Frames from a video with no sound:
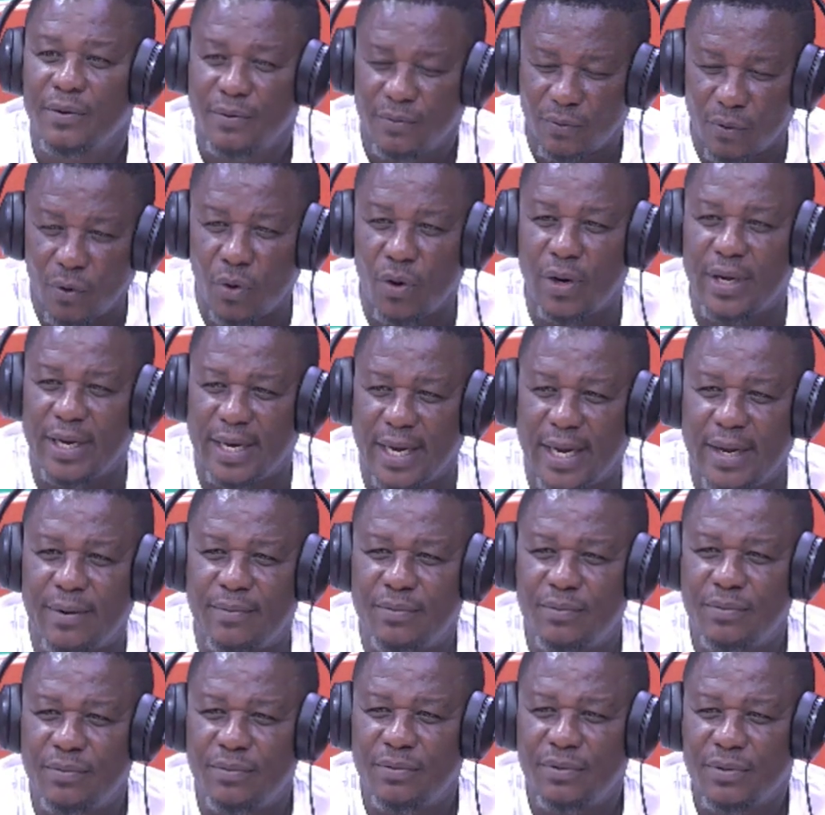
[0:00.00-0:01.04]
Or dew.
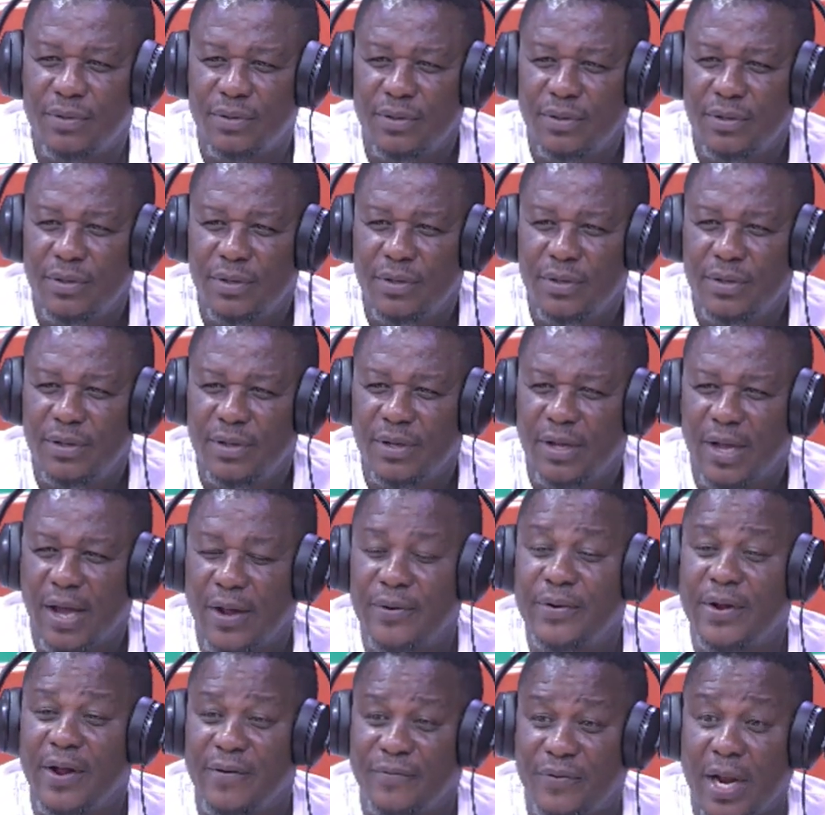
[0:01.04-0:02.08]
And
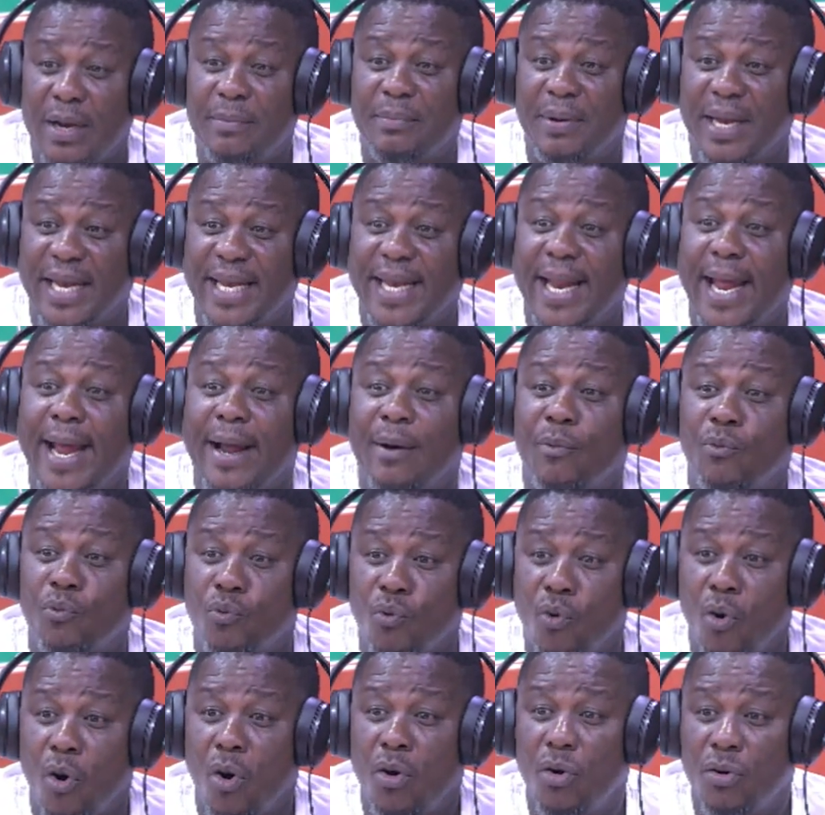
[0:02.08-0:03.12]
your friend, me,
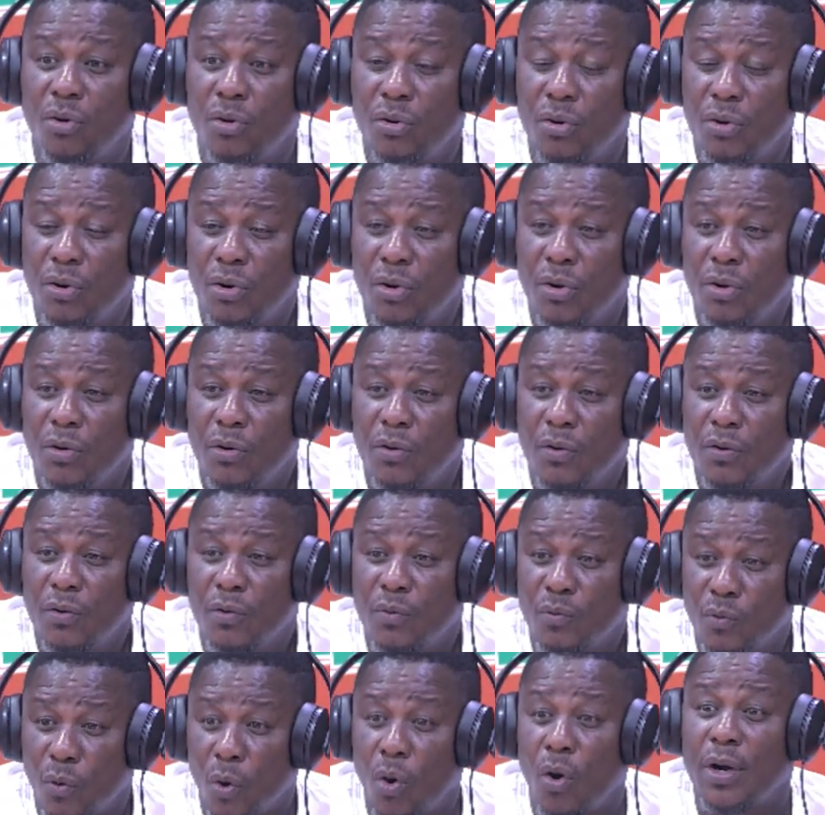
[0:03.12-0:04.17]
dew.
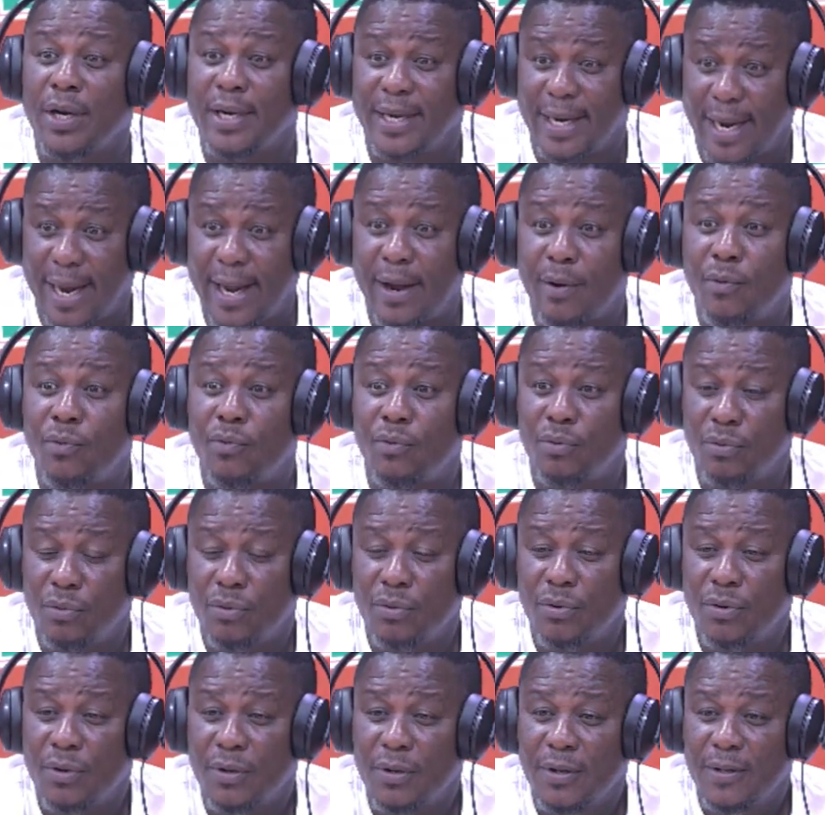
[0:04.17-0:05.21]
War dew.
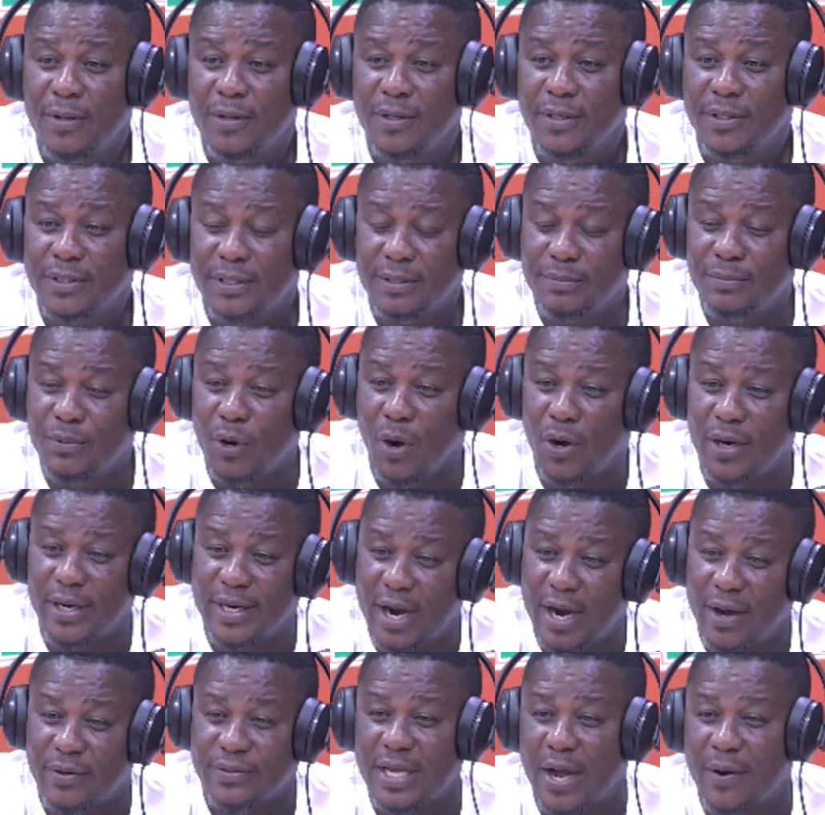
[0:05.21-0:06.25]
If you are
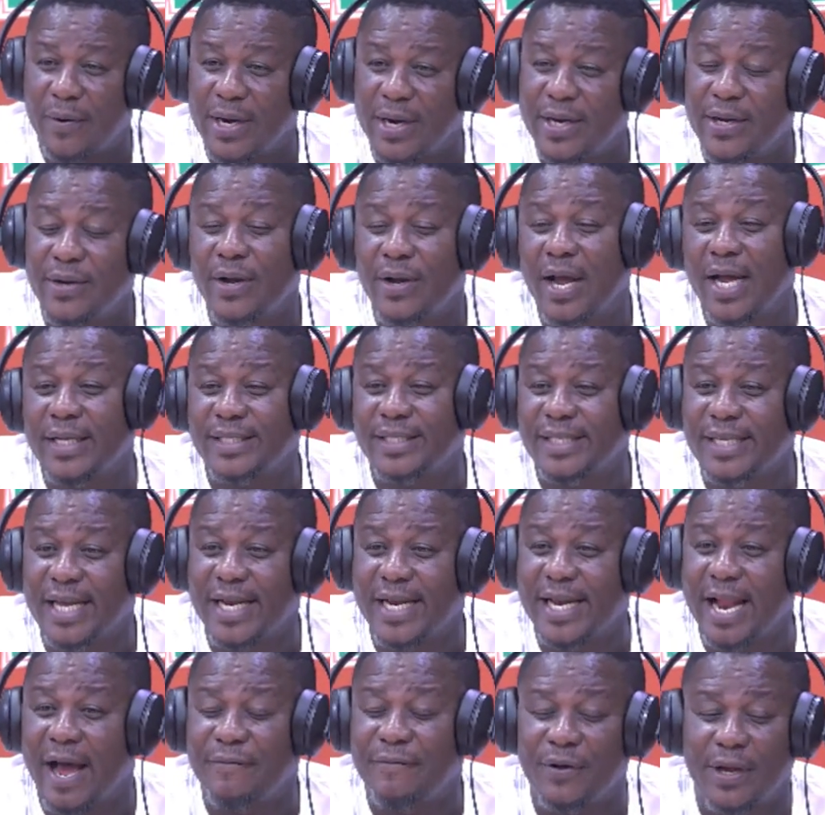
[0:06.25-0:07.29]
dealt our new etty and
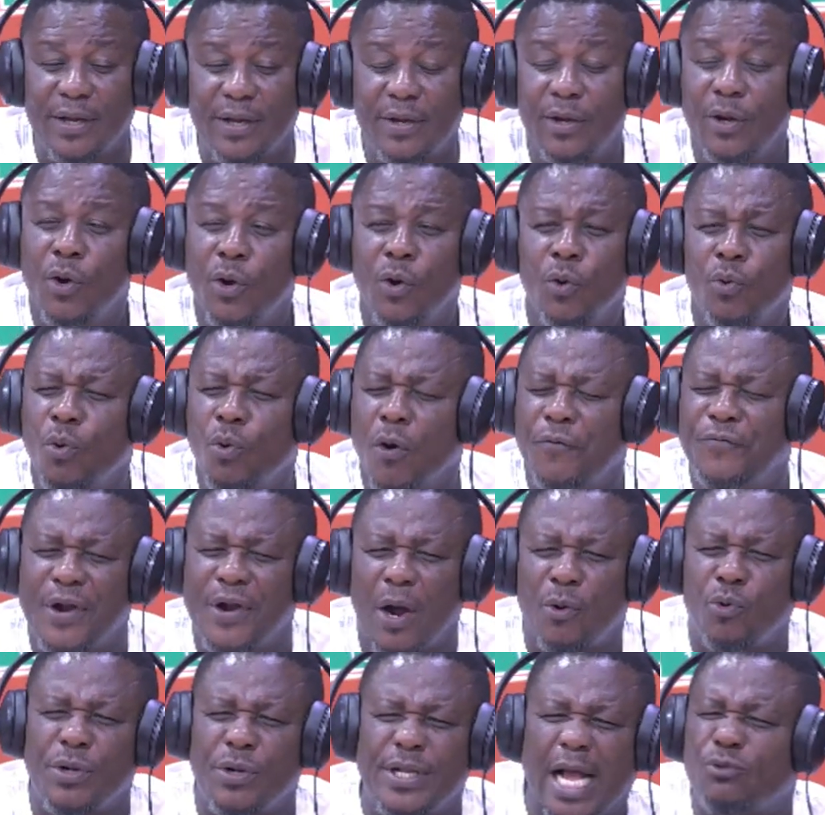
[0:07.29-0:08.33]
nappy, with your
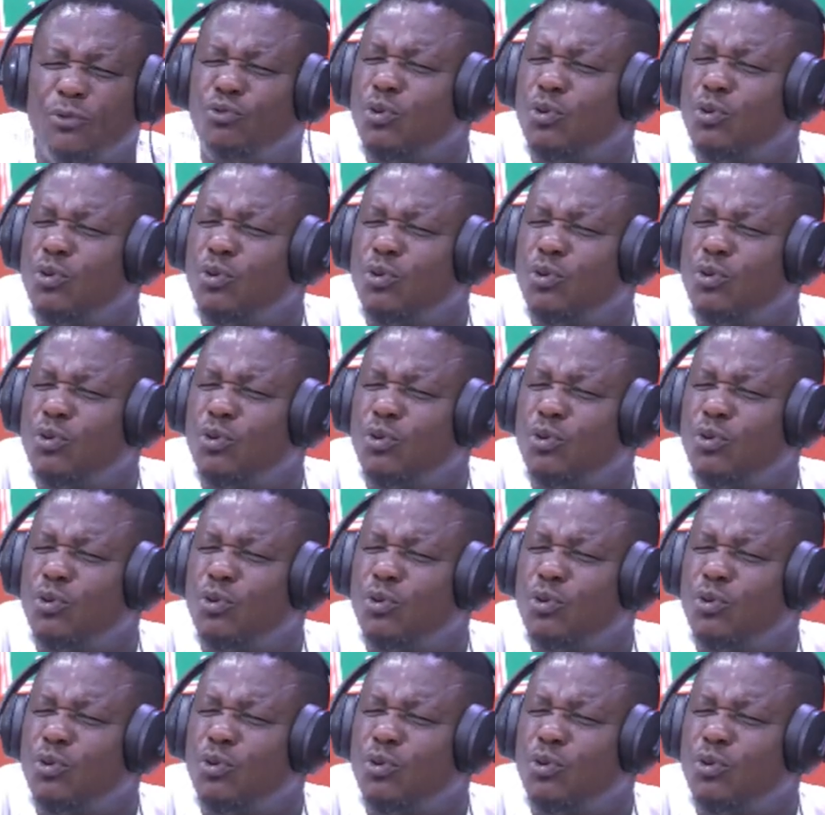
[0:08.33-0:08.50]
cunyan so a